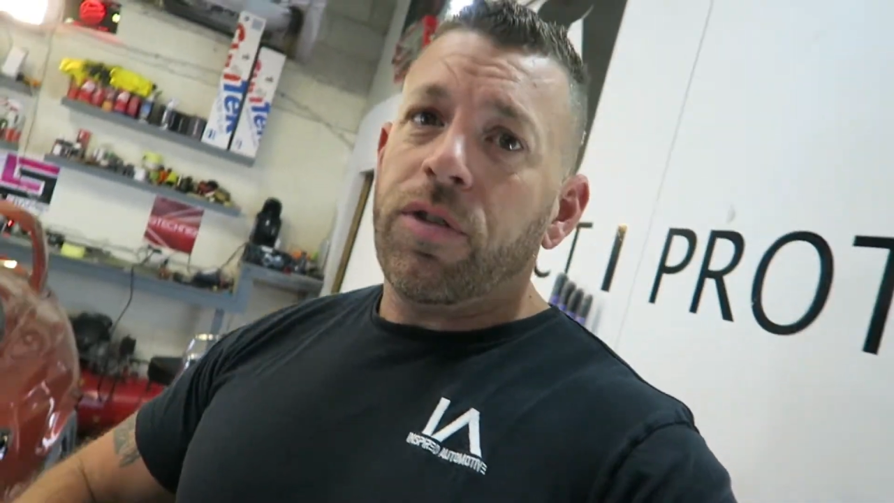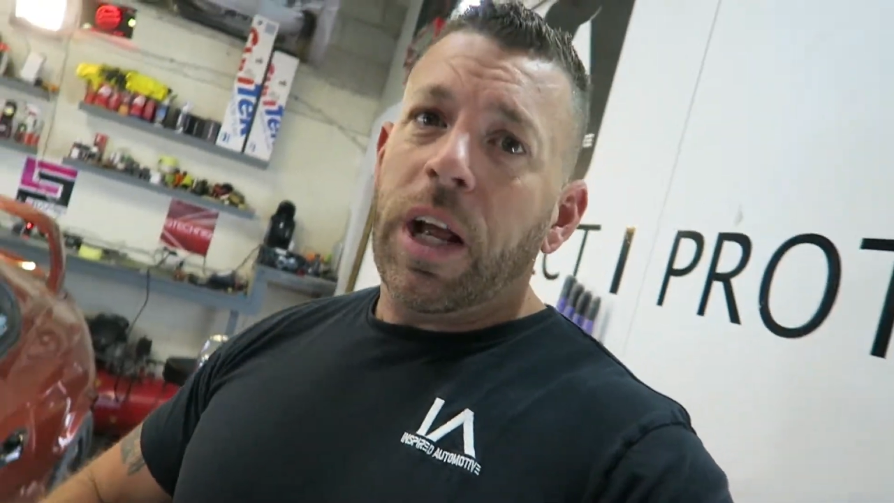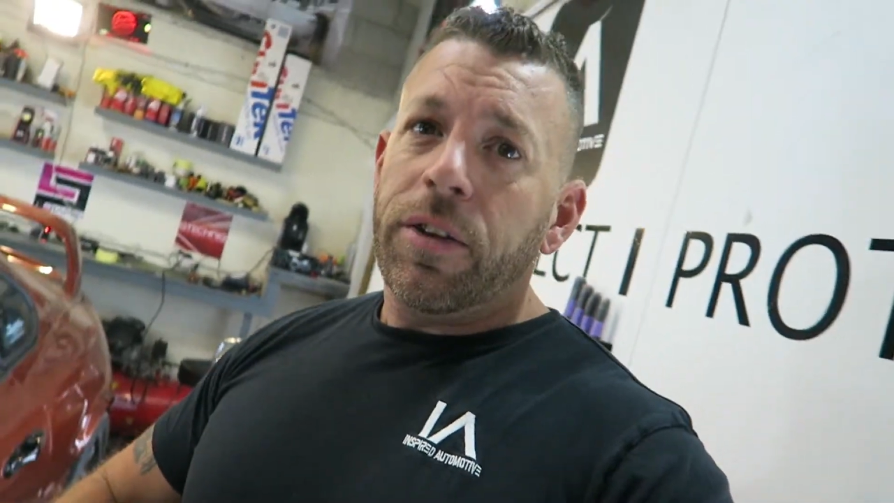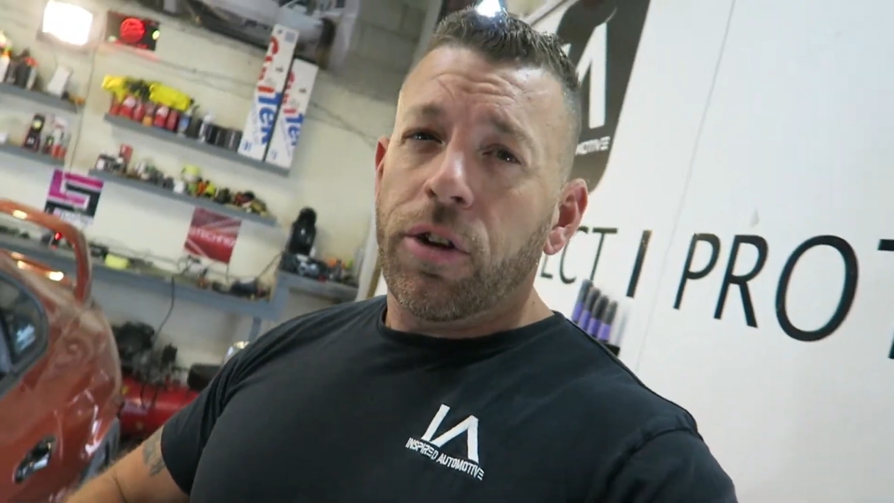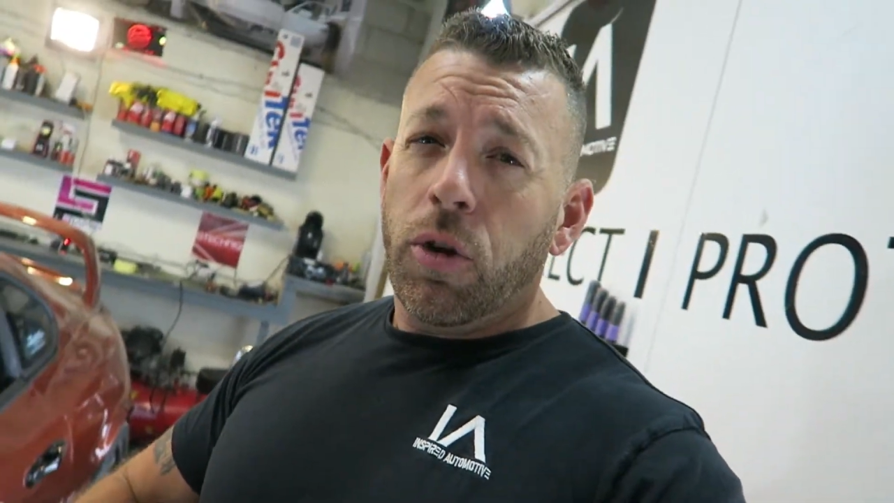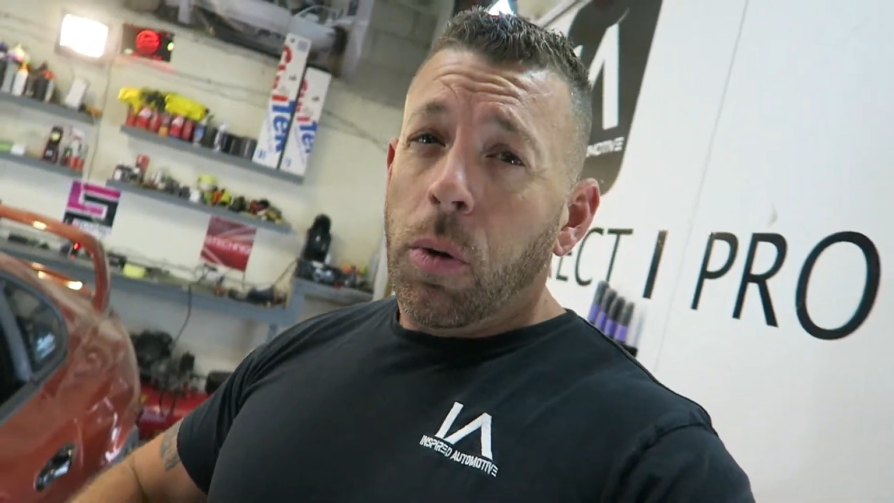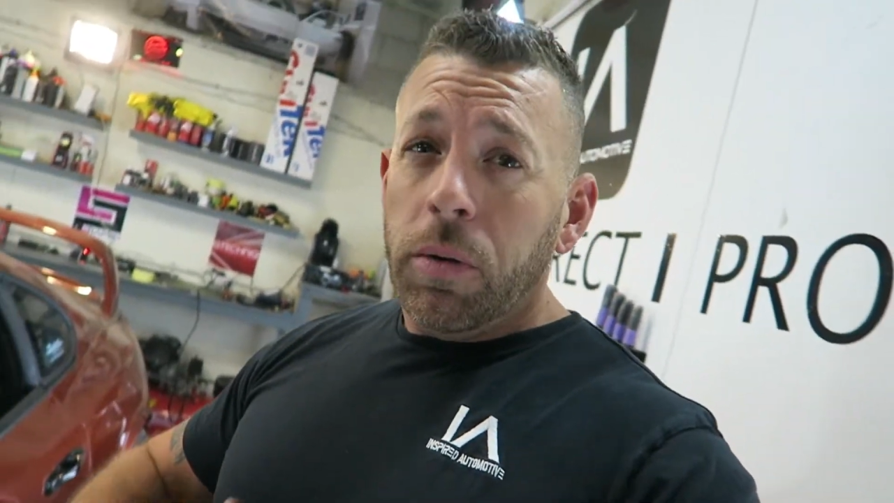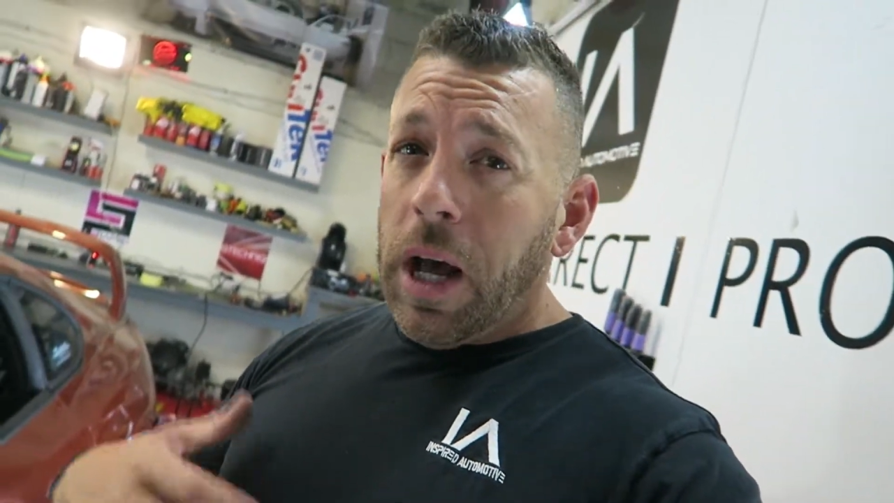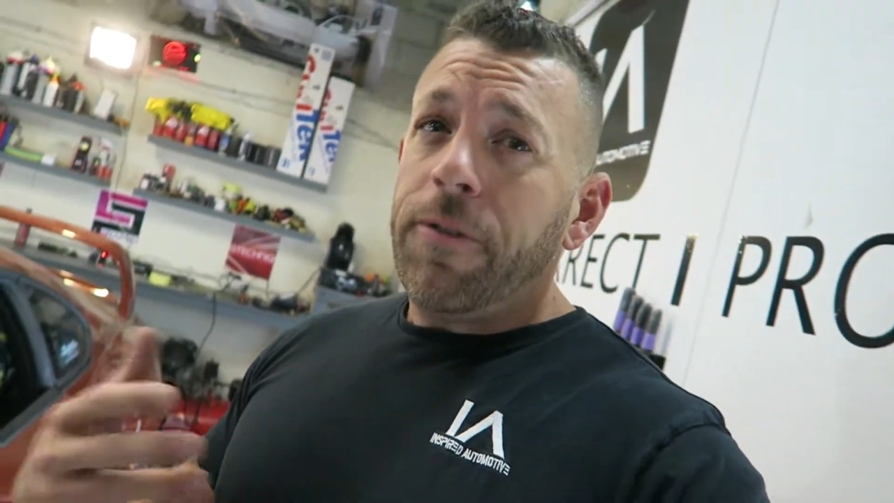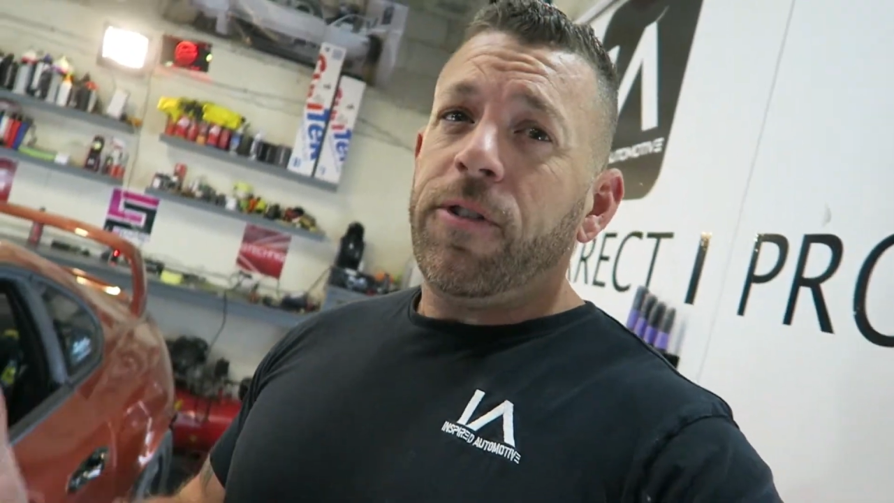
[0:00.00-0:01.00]
standard you
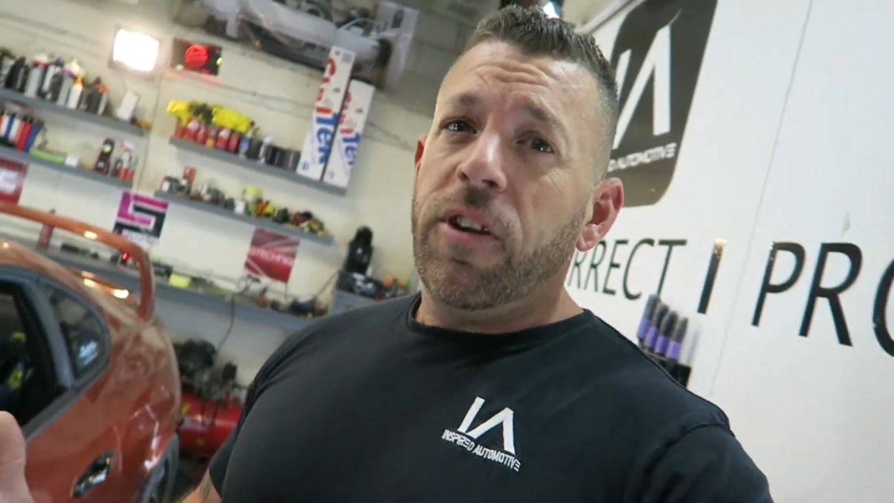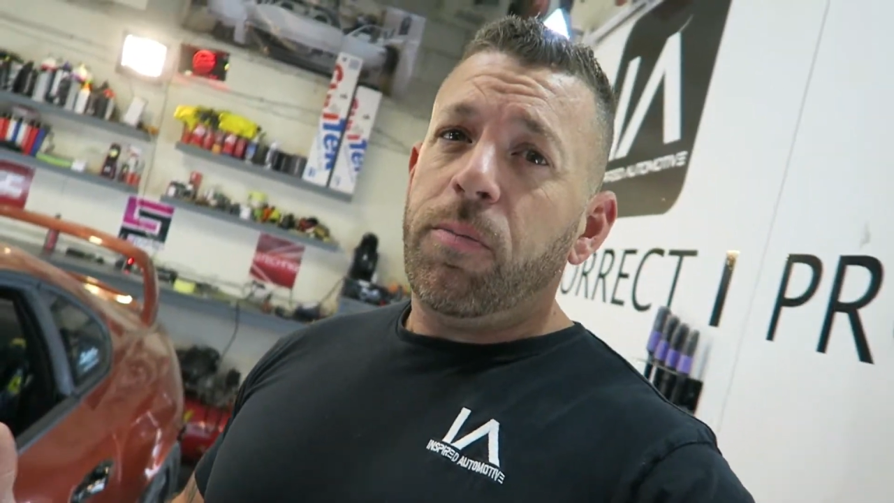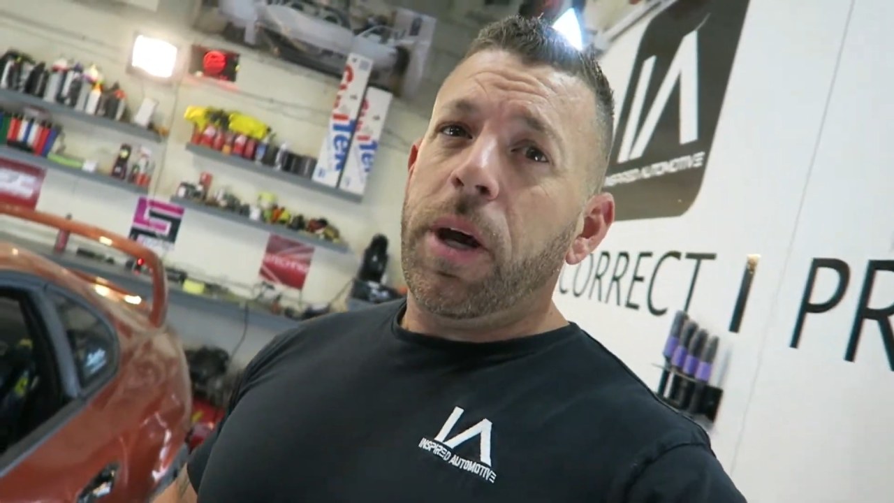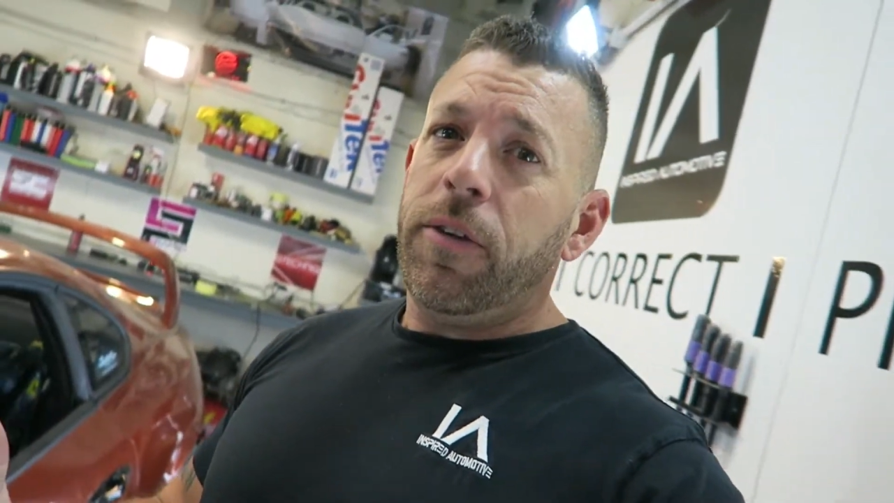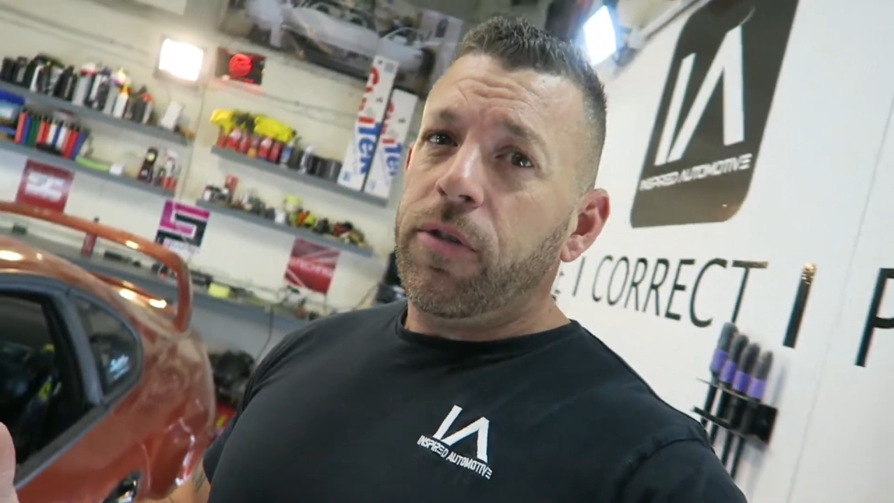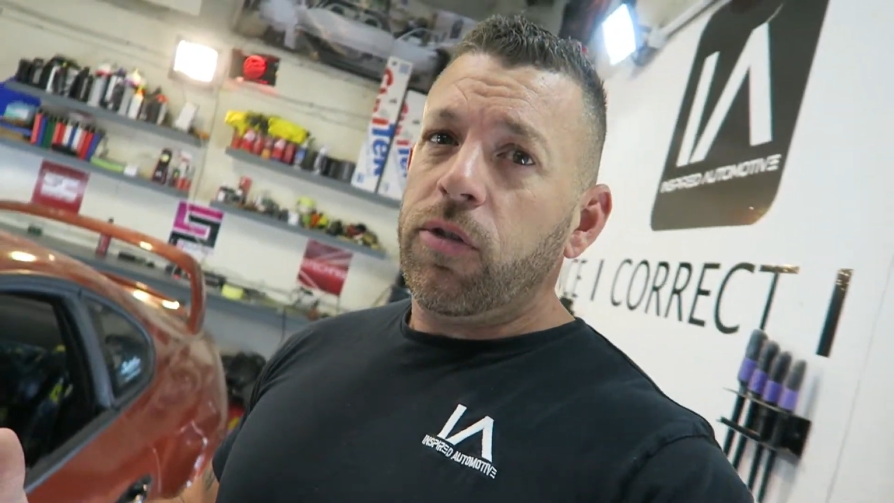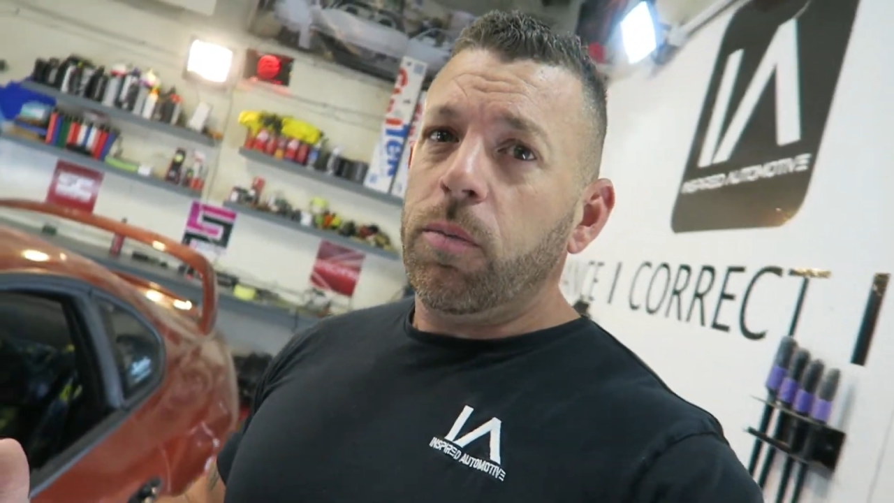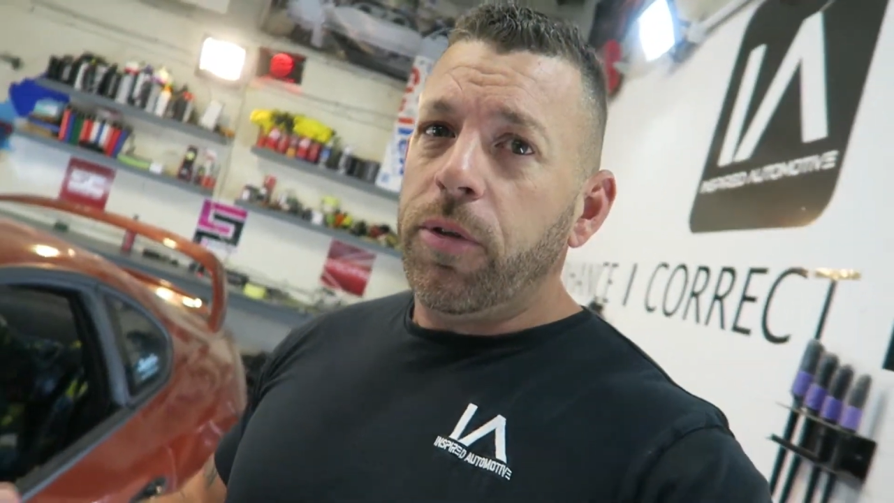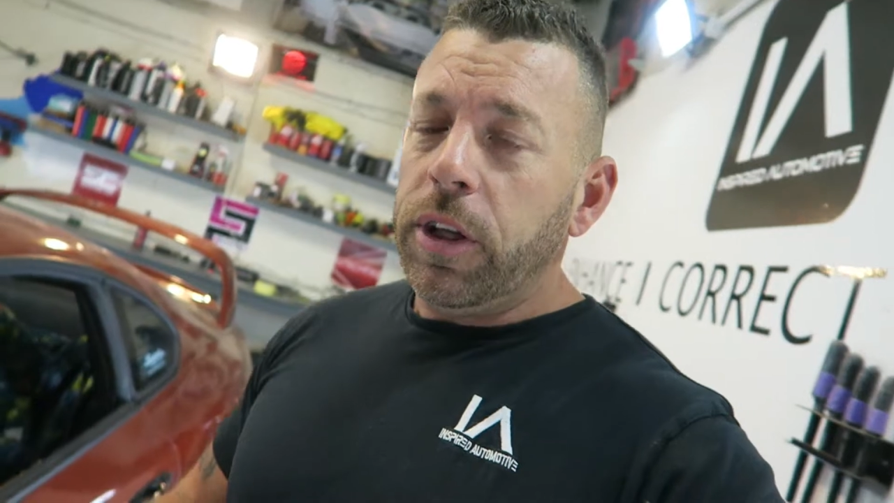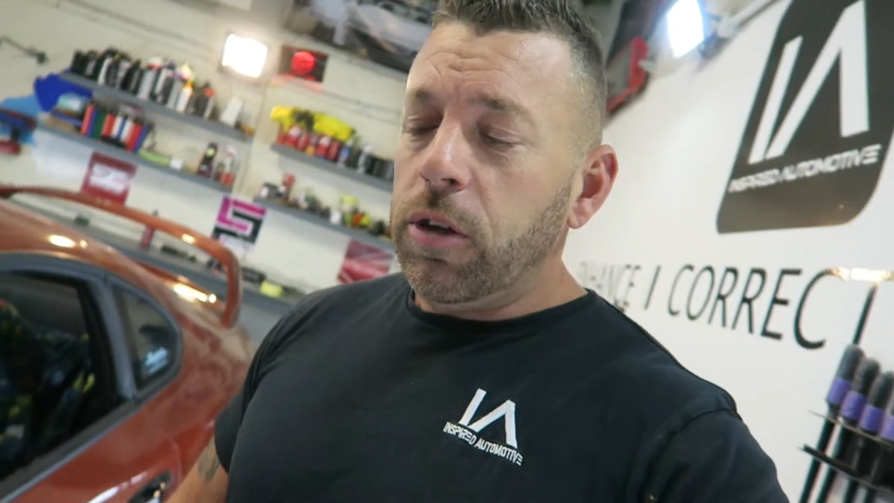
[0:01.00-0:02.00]
want after you've paid for
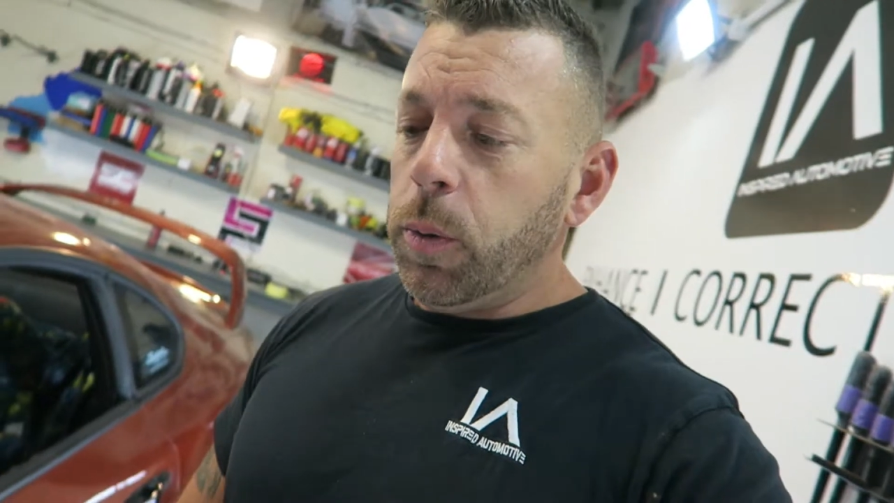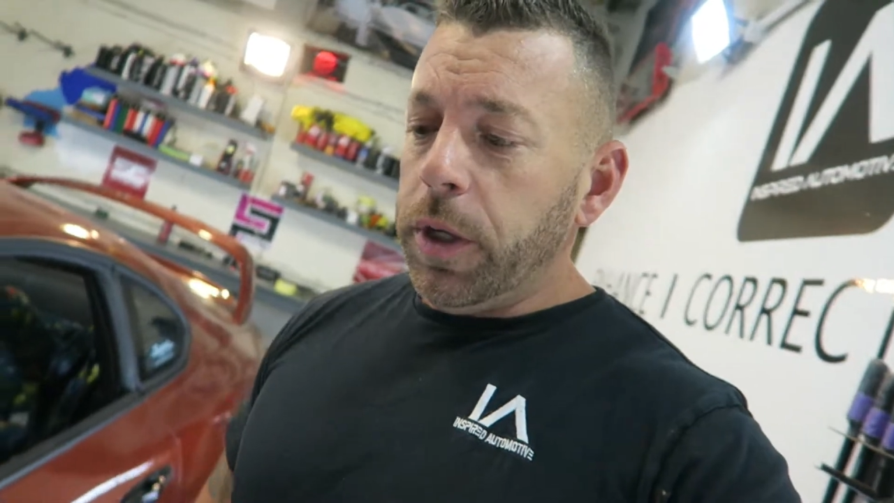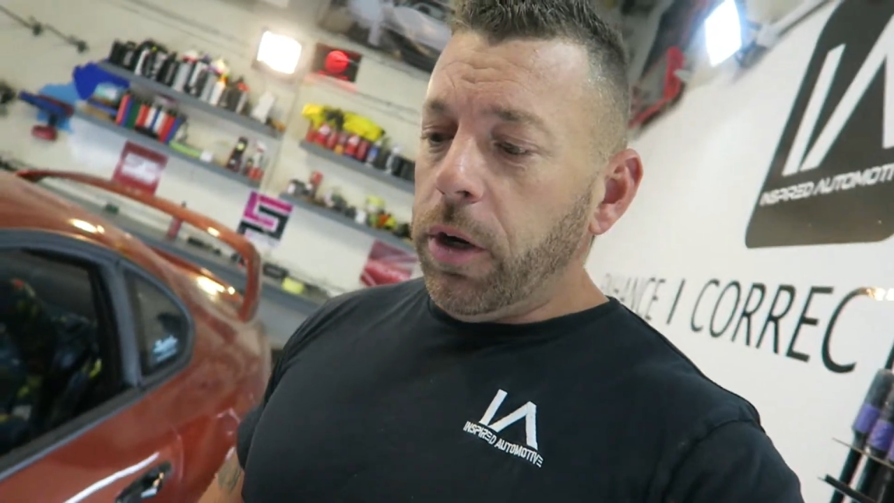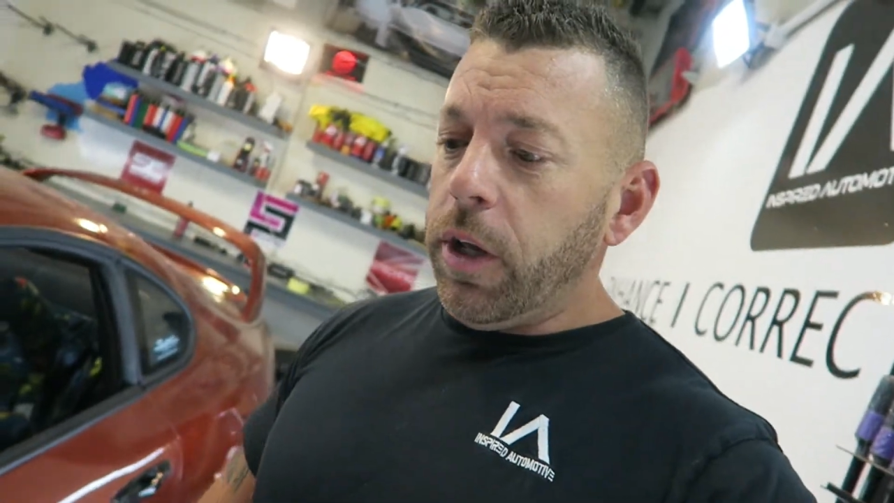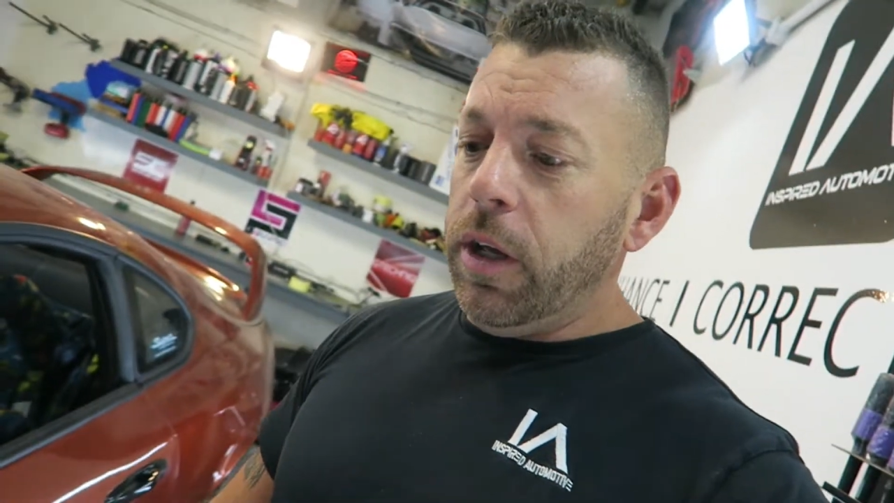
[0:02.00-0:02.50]
something doing on